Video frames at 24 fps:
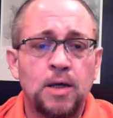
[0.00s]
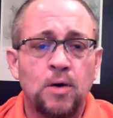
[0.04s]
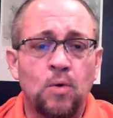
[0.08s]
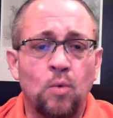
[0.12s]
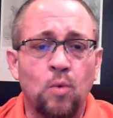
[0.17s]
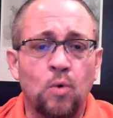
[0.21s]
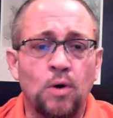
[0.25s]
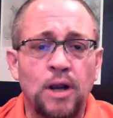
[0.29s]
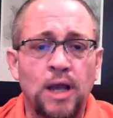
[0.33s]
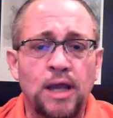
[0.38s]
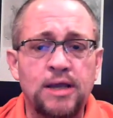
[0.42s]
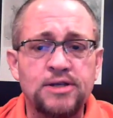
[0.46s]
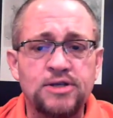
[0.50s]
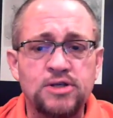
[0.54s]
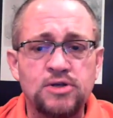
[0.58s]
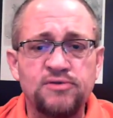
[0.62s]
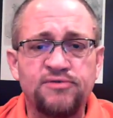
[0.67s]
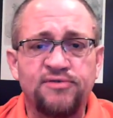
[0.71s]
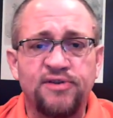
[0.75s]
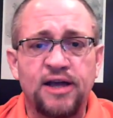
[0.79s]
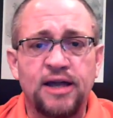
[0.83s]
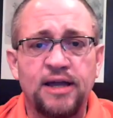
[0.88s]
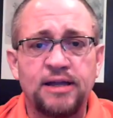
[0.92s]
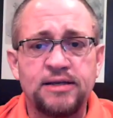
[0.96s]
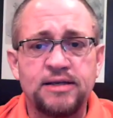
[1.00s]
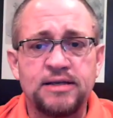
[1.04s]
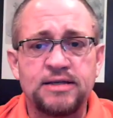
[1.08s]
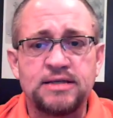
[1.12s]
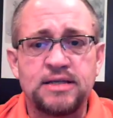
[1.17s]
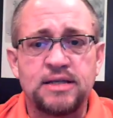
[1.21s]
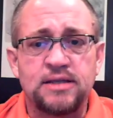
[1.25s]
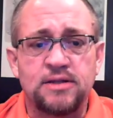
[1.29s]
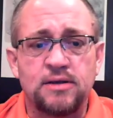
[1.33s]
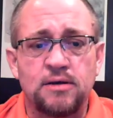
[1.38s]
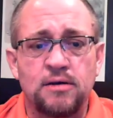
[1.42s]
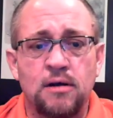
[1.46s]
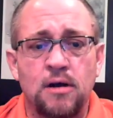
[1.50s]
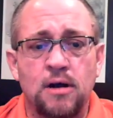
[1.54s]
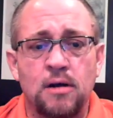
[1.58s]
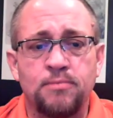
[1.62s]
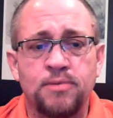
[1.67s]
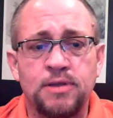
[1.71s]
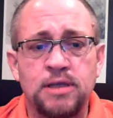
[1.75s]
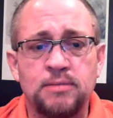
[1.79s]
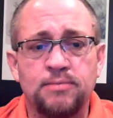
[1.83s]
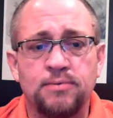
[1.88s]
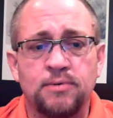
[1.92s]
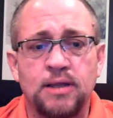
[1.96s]
What I do find is that there are
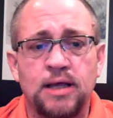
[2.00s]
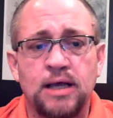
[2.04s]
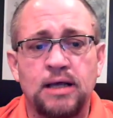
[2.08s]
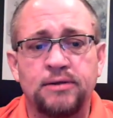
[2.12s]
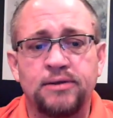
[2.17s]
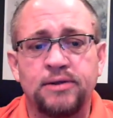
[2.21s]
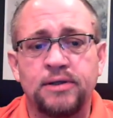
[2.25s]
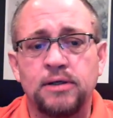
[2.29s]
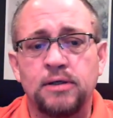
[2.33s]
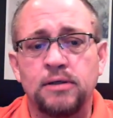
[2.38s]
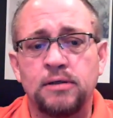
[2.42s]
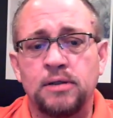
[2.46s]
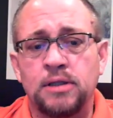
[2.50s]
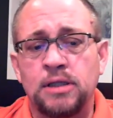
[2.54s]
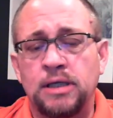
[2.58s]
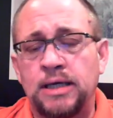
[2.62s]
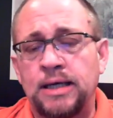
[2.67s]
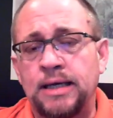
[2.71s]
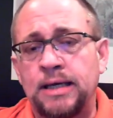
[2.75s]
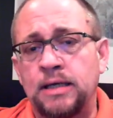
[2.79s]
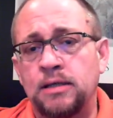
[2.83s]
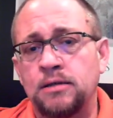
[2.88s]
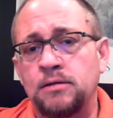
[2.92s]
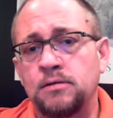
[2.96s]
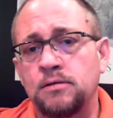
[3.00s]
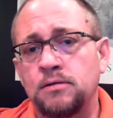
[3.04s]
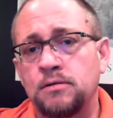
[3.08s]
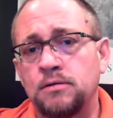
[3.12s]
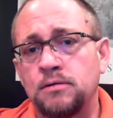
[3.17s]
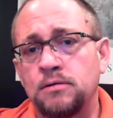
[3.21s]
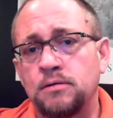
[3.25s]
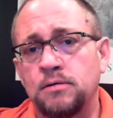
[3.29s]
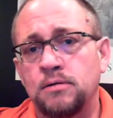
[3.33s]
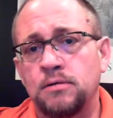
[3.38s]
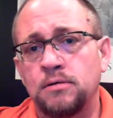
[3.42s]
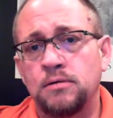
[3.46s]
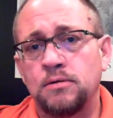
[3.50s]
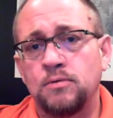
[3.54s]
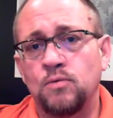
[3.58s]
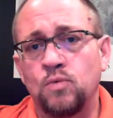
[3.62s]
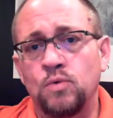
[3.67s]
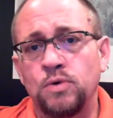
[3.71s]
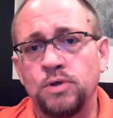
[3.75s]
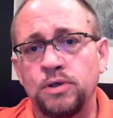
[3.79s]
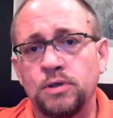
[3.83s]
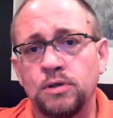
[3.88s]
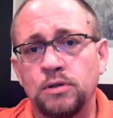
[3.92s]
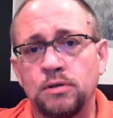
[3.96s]
people out there that
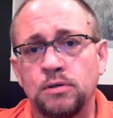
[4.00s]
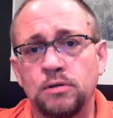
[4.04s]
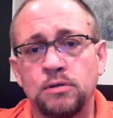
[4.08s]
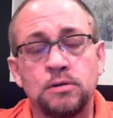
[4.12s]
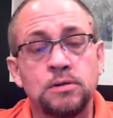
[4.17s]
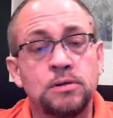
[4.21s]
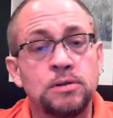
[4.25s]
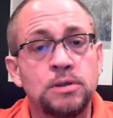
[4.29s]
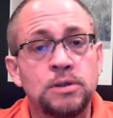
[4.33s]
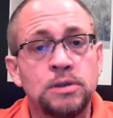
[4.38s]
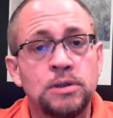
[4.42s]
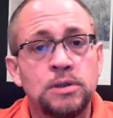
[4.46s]
will